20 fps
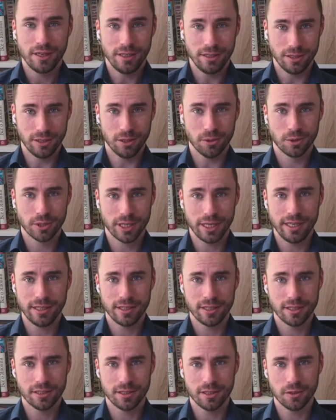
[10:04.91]
In those
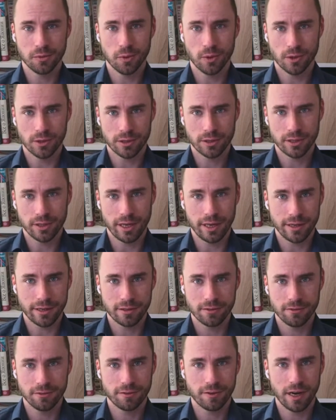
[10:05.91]
cases, it was like
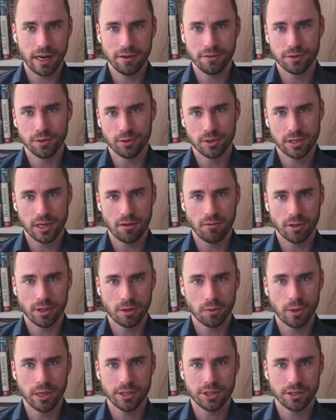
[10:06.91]
5 to 7
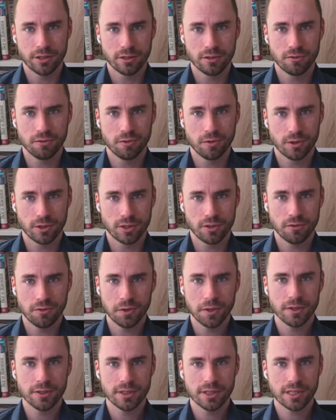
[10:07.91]
questions for the
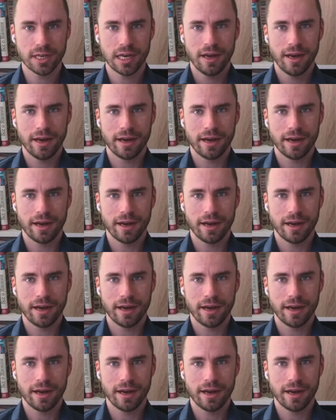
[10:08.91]
first step,